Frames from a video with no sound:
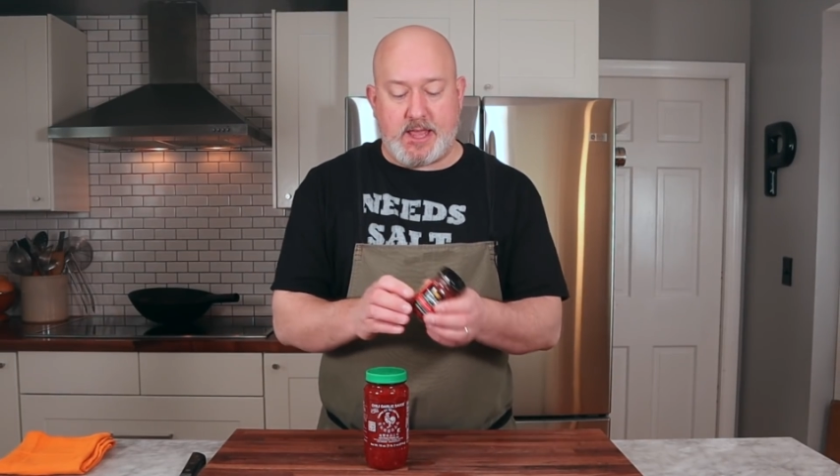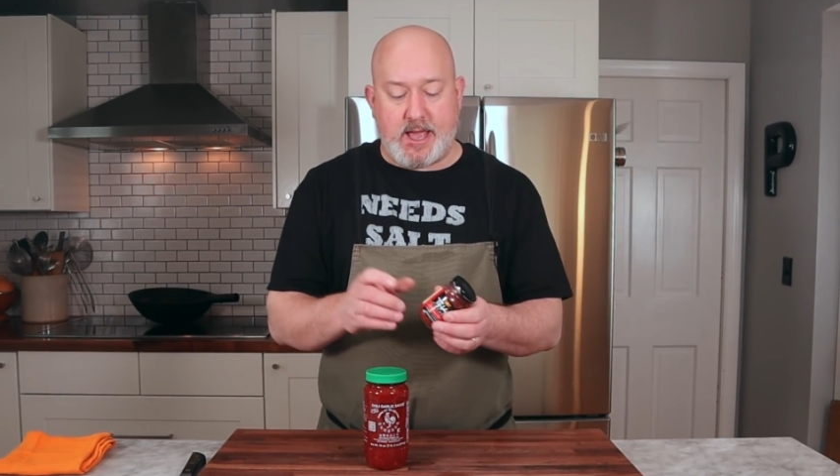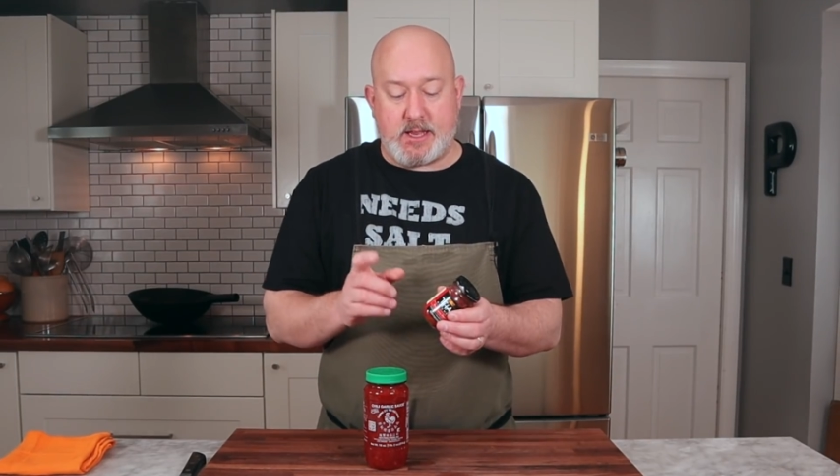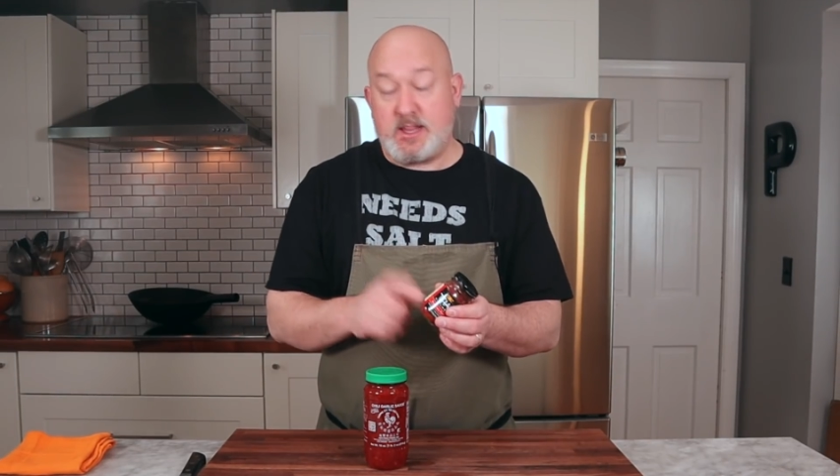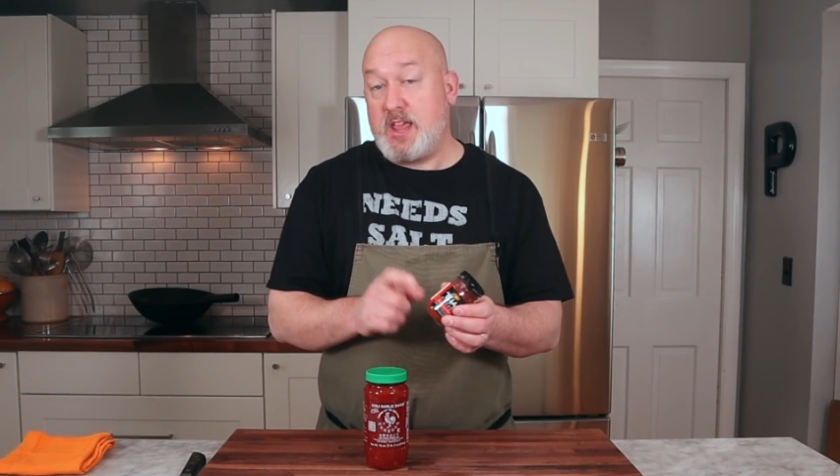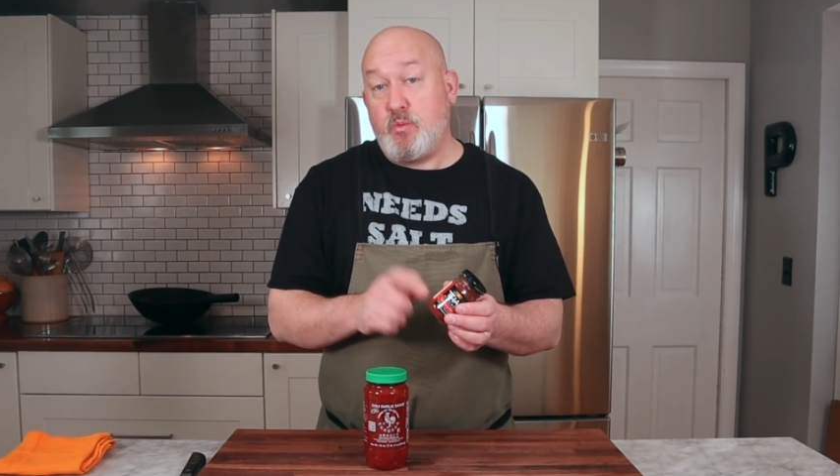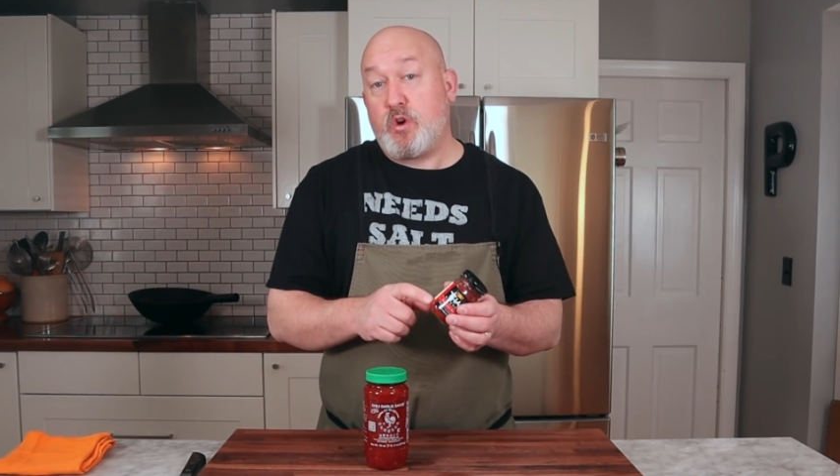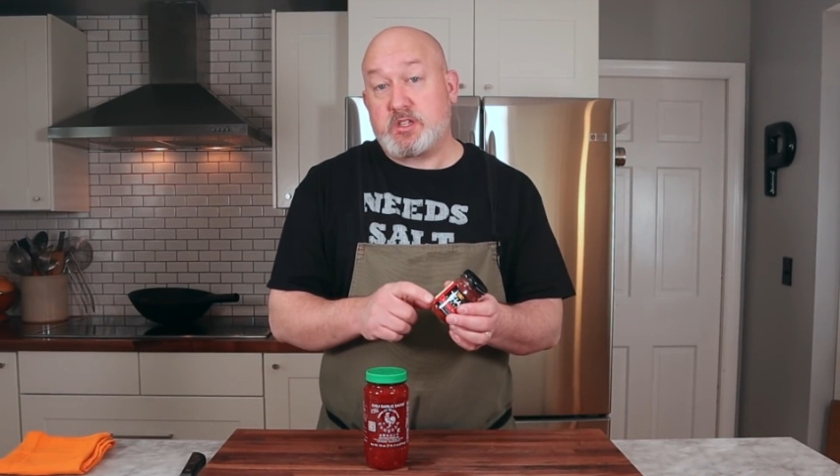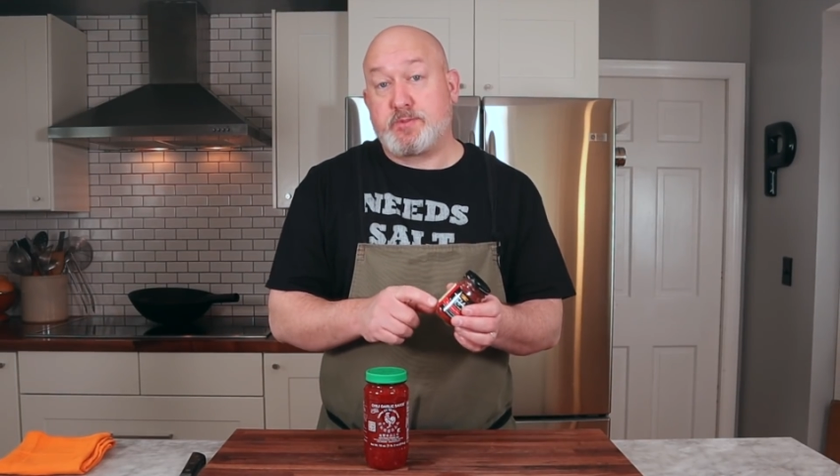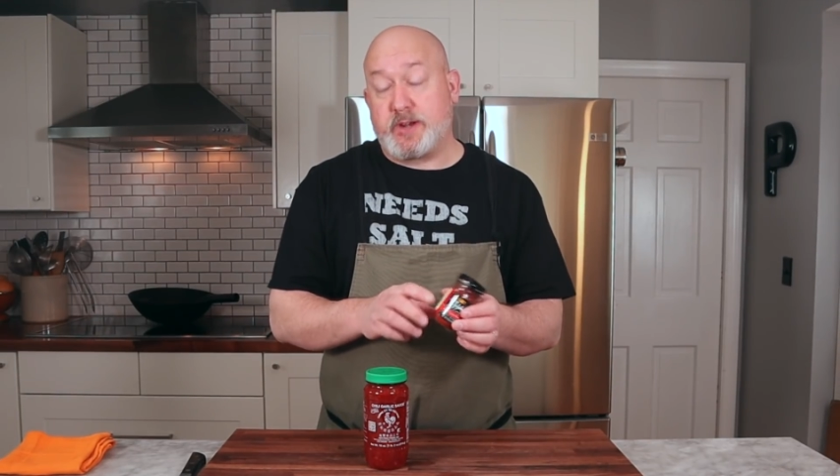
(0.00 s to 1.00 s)
that. It
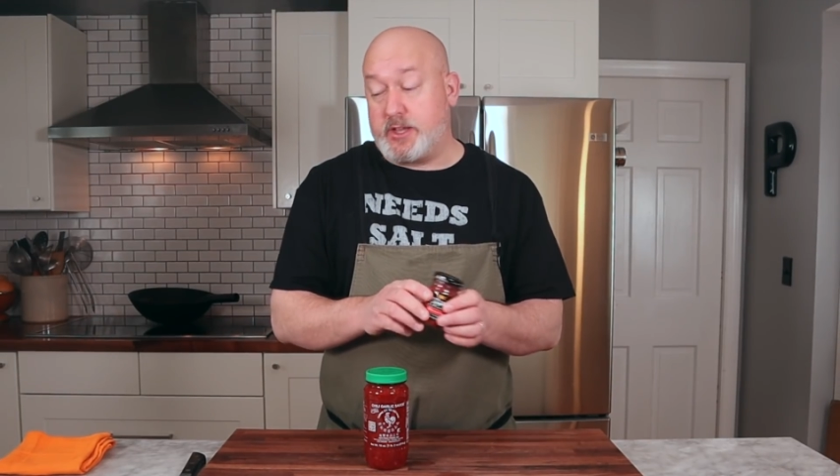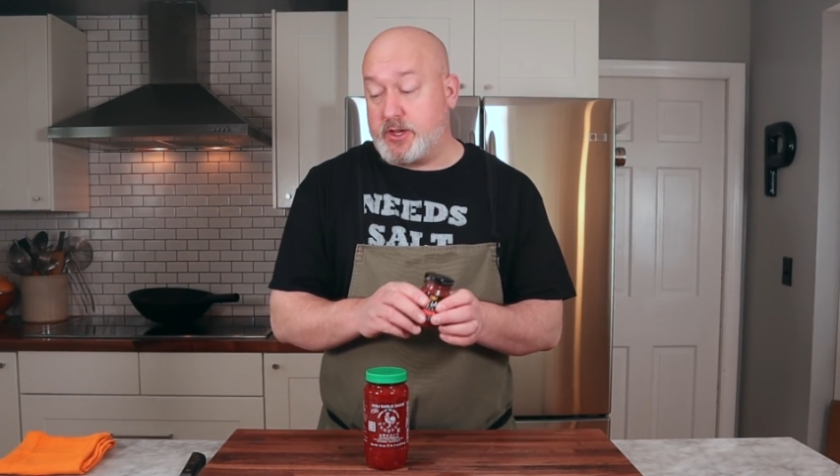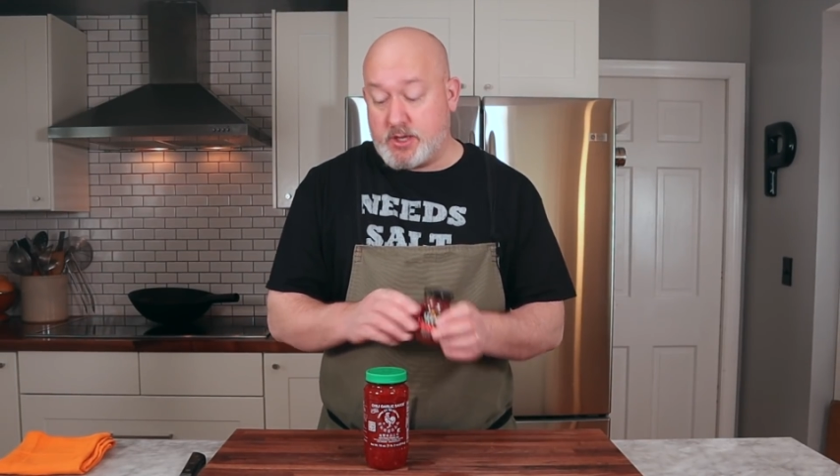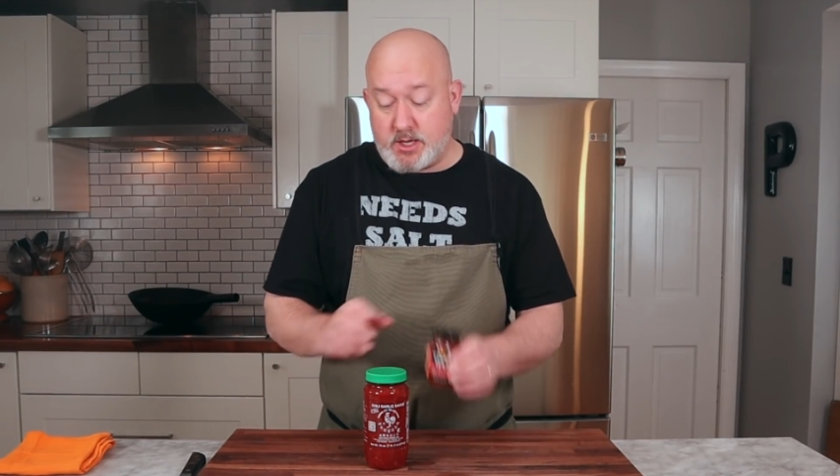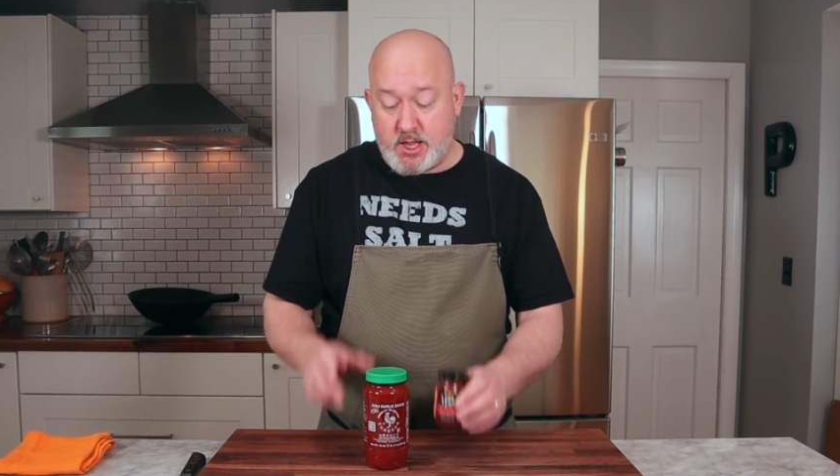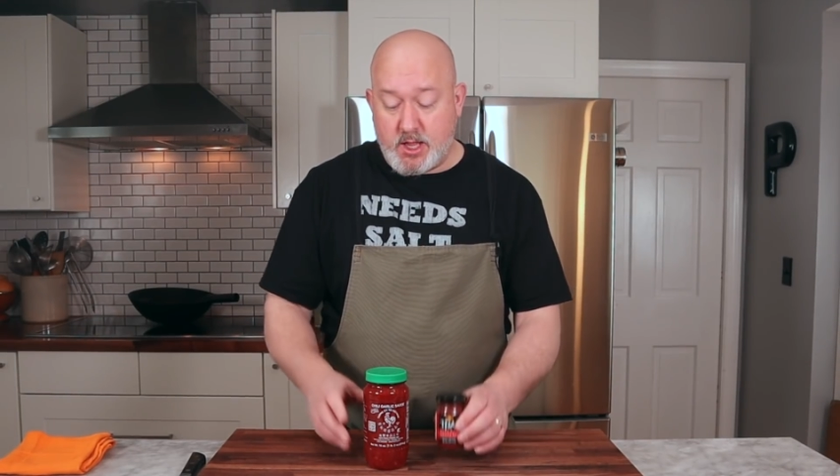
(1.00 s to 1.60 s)
works pretty good.